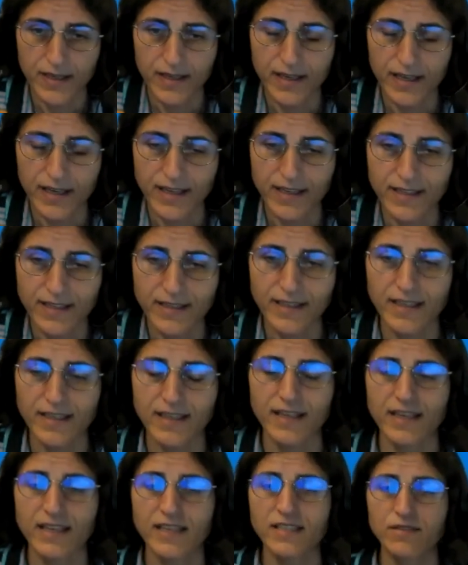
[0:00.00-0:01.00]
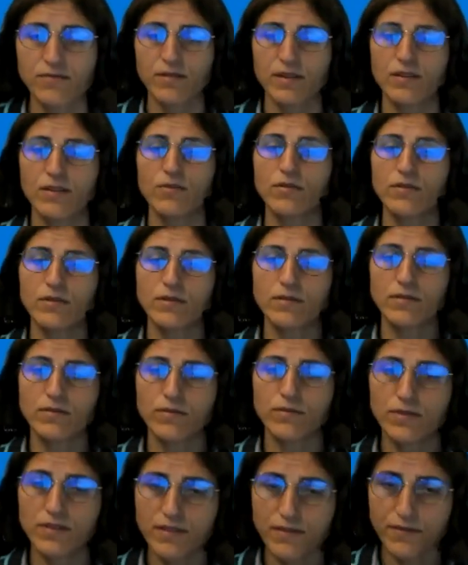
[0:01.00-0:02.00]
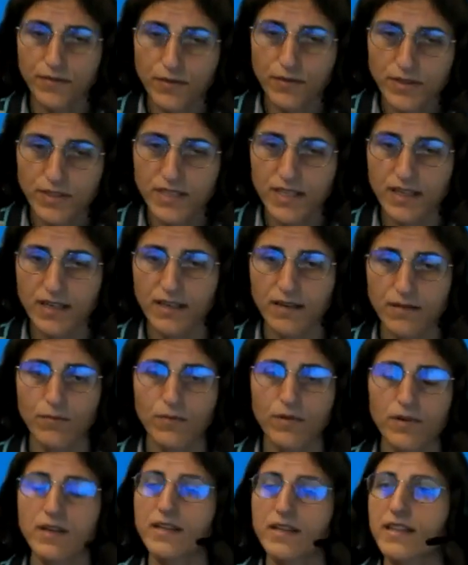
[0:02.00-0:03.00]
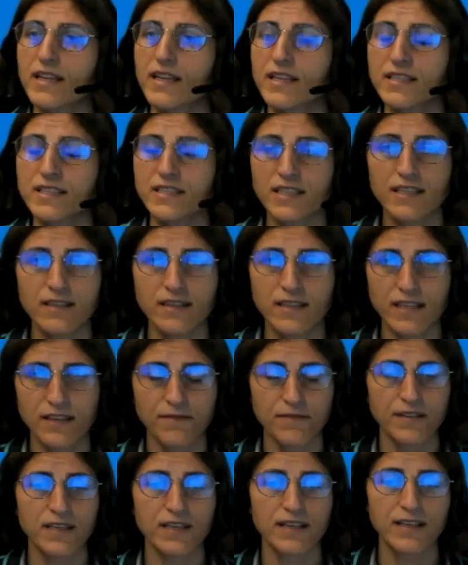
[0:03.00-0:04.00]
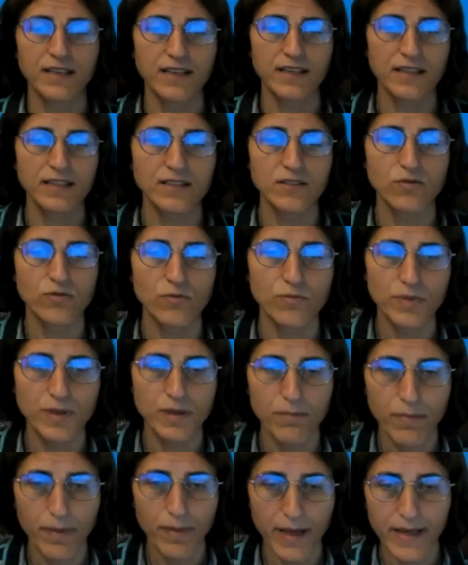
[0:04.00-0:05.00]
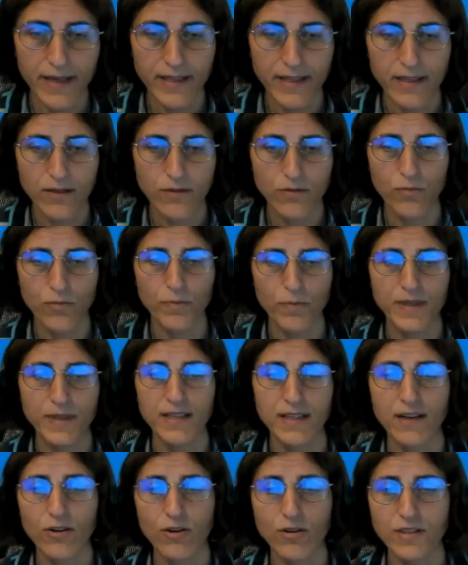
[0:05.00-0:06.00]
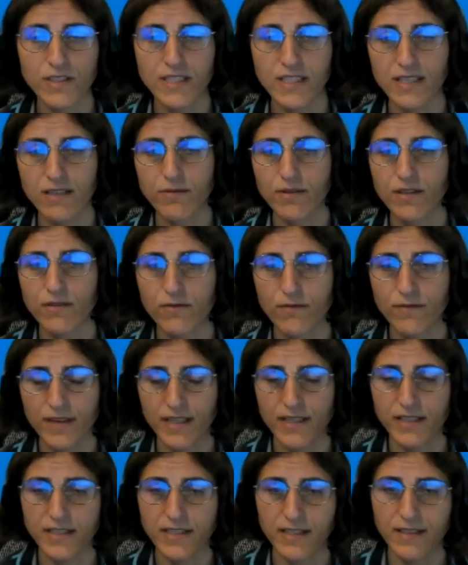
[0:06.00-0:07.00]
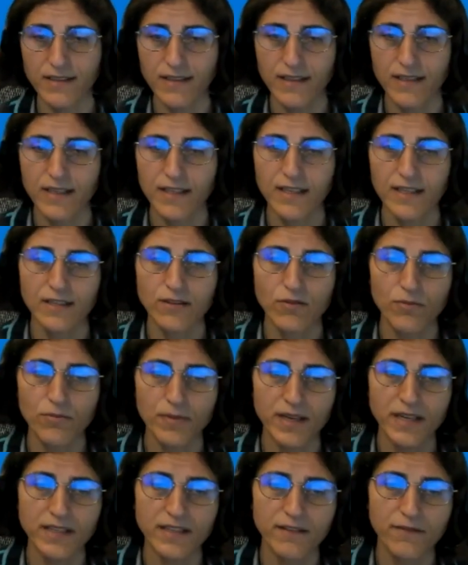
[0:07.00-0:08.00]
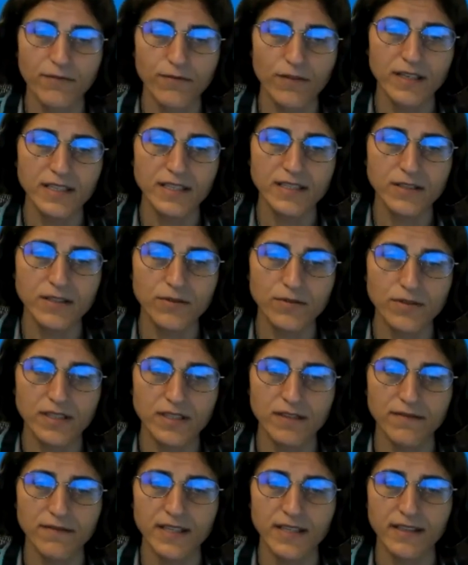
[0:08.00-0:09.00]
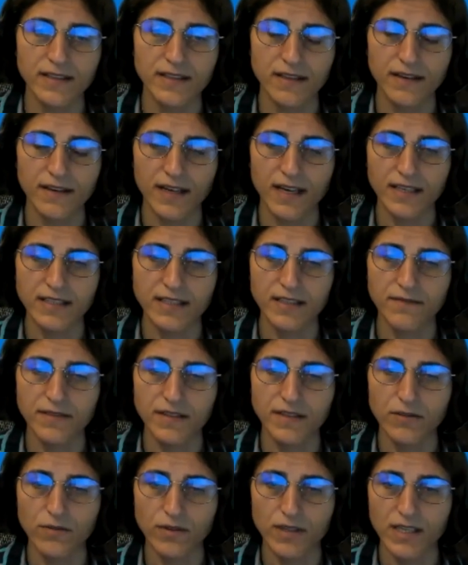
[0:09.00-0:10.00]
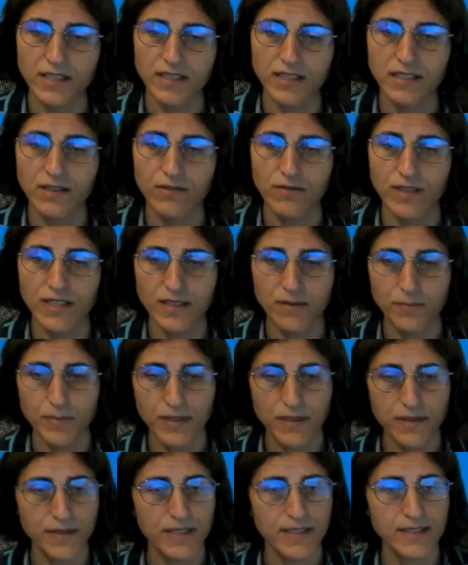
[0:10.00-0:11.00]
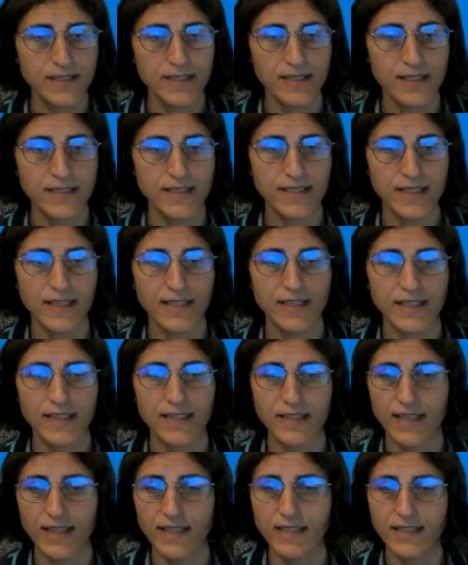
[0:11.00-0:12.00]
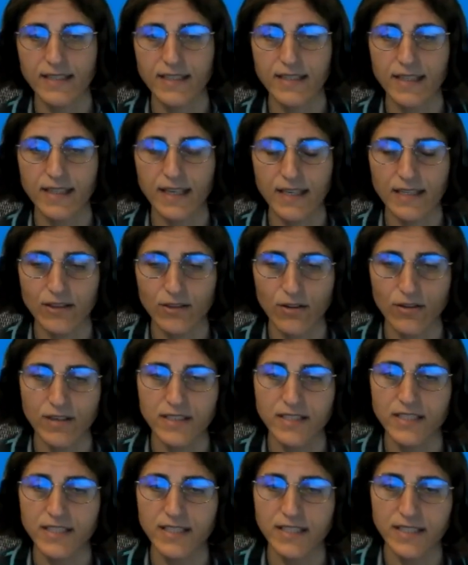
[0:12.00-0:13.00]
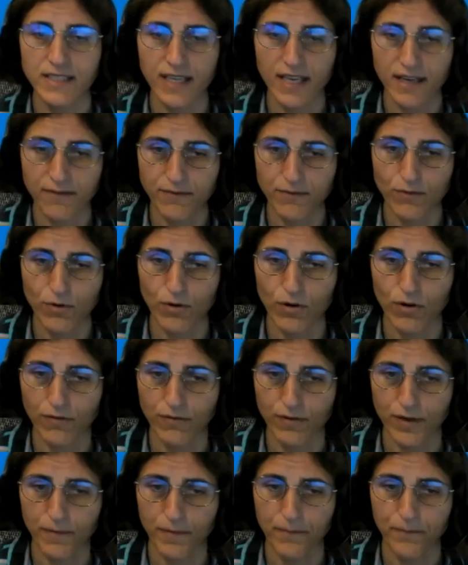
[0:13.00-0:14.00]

And uh, as we look to the future, more attention definitely needs to be paid to pedagogical innovation to make the fullest use of the interactive educational experiences that connected technologies have to offer.